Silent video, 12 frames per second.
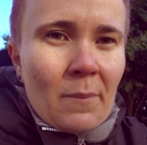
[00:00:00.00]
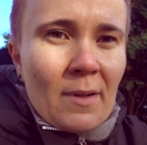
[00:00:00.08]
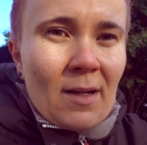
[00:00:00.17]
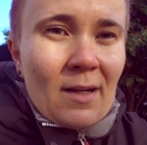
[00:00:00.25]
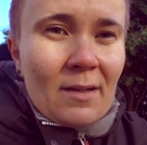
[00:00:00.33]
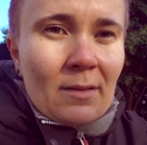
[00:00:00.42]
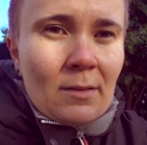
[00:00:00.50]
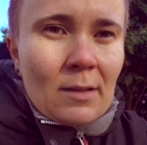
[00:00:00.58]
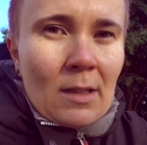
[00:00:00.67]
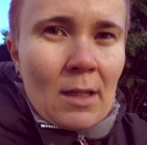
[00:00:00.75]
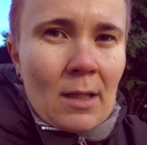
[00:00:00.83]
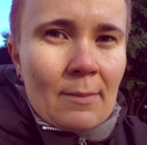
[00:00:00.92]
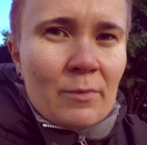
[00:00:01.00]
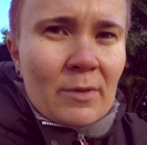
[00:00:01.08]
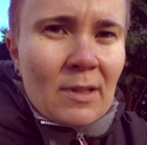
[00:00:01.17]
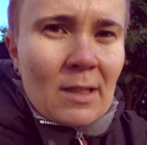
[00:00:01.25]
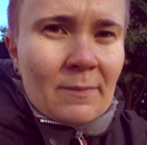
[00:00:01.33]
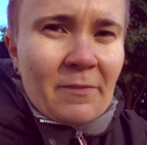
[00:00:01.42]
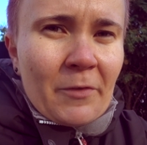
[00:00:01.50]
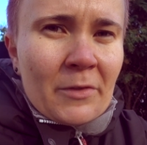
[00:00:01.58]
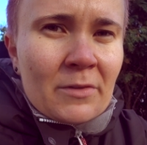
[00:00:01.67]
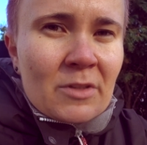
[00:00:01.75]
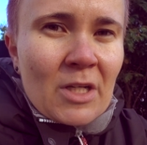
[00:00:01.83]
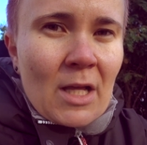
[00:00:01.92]
But I'm really up for
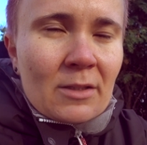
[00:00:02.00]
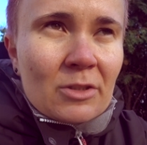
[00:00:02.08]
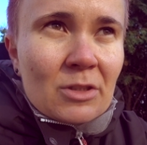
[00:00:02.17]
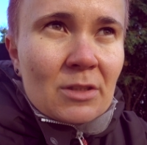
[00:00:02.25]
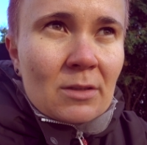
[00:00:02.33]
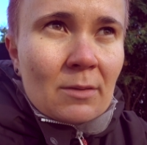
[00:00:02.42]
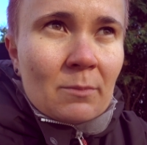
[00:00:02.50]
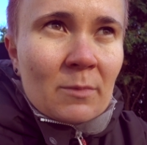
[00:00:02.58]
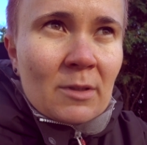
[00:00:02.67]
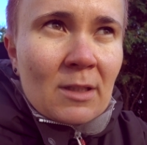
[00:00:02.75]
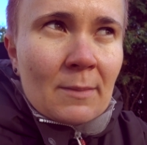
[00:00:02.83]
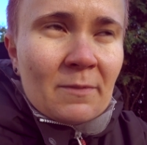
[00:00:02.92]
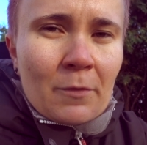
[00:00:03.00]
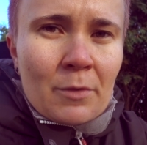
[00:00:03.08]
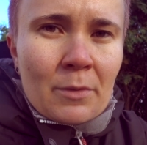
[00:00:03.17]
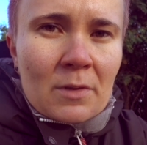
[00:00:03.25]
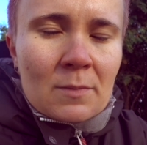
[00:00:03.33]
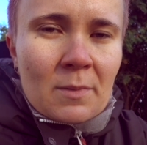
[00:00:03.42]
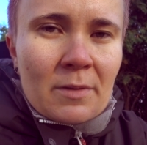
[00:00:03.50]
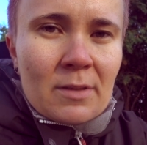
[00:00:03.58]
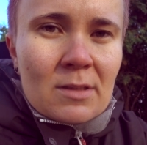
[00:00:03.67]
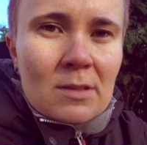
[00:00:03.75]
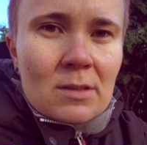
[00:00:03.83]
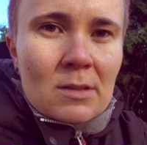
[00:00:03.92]
the challenge. I'm really up for new
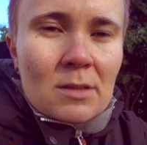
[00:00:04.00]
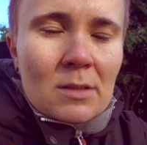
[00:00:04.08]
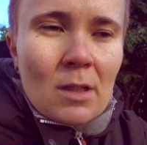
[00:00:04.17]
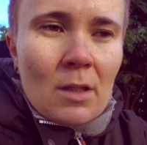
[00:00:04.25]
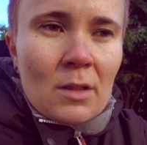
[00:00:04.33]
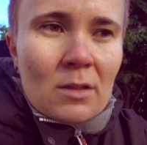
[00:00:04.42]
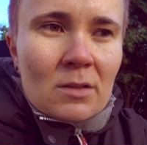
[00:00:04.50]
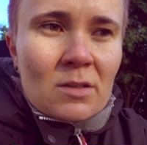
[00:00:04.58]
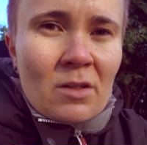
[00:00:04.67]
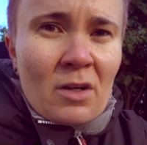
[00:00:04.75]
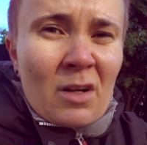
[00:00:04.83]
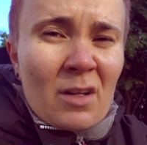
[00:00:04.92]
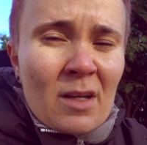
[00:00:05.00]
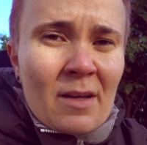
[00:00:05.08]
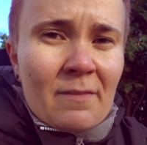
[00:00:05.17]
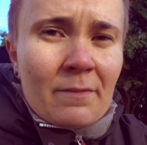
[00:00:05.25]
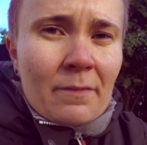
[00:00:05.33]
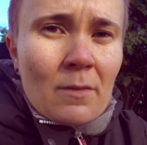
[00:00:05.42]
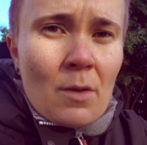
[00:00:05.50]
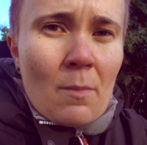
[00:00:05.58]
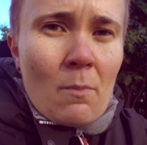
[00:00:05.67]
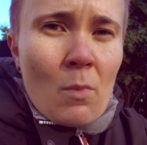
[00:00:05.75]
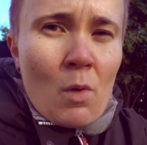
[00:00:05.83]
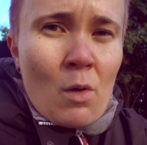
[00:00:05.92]
experiences. So they're going to have
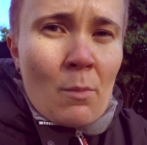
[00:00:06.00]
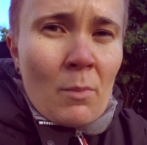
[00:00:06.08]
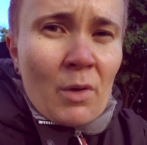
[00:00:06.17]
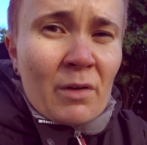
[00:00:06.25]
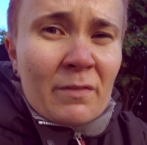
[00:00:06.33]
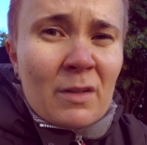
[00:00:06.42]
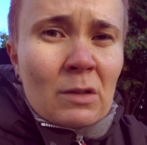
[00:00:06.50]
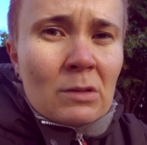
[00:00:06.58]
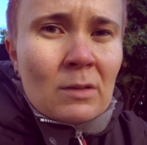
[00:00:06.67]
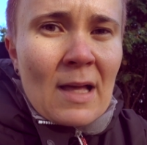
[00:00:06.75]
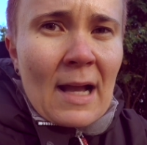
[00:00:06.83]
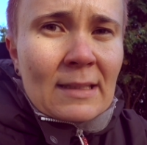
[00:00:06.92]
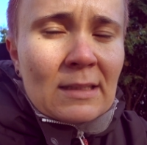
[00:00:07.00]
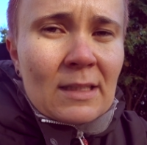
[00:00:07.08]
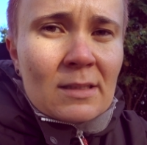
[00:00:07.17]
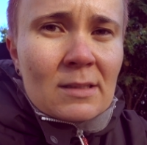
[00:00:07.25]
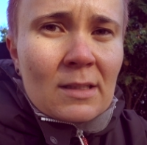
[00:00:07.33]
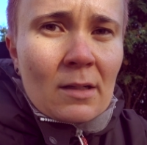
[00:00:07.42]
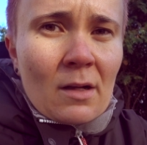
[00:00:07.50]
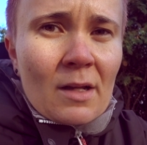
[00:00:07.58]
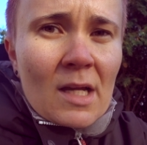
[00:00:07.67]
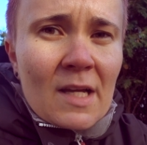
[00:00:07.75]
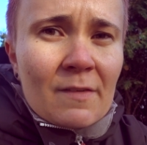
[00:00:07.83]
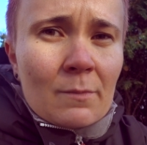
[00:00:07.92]
more motor vehicle accidents. They're going
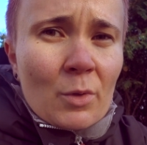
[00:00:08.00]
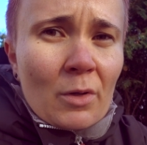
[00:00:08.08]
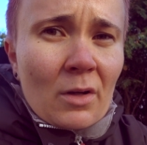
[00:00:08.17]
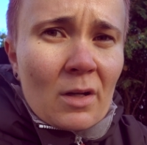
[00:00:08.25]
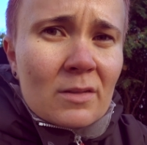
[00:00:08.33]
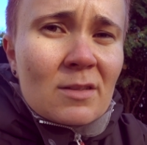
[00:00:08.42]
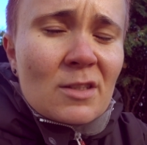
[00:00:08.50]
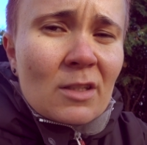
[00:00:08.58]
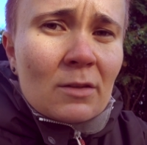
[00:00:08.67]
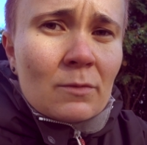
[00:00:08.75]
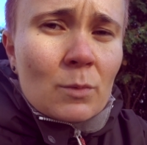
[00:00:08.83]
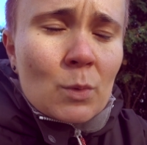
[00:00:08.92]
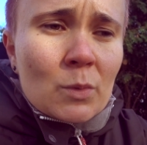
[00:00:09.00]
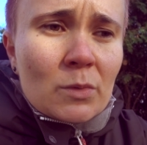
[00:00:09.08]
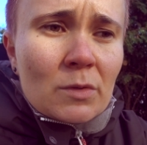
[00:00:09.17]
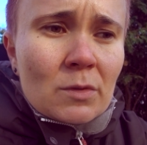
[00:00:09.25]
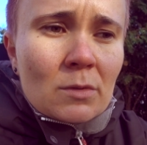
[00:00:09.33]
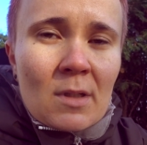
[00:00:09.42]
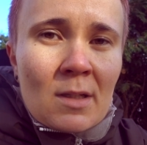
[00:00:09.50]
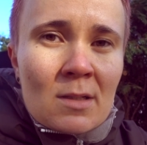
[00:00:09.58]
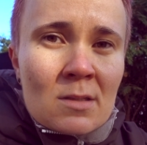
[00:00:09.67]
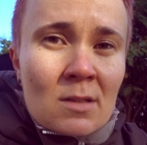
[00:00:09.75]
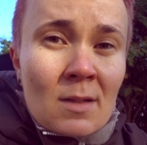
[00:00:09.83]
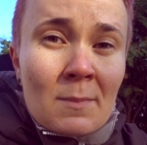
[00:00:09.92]
to have more gunshot wounds.
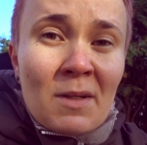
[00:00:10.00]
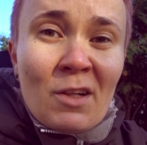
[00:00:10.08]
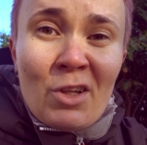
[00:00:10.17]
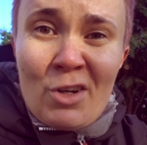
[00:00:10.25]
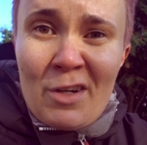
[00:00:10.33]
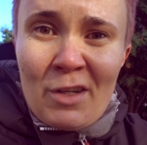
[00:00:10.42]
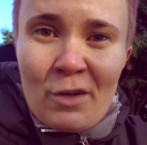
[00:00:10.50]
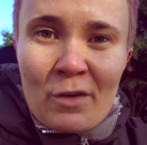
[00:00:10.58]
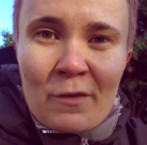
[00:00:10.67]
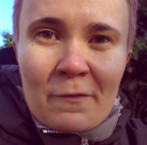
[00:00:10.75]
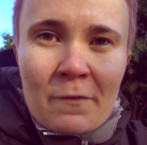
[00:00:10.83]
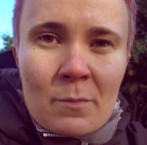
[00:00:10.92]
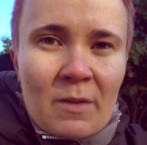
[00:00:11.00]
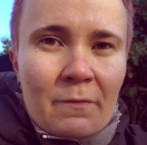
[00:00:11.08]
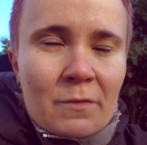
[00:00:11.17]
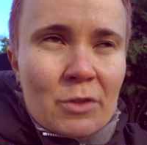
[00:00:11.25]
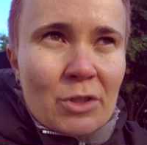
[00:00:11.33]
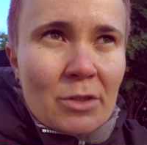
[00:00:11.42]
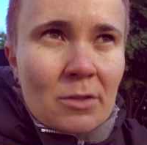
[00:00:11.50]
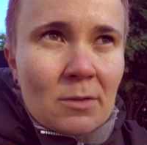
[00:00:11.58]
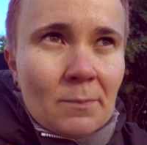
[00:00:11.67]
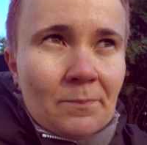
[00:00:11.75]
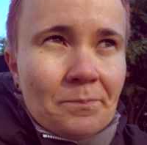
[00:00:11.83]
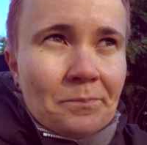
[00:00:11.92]
It's going to be a learning curve for me for sure.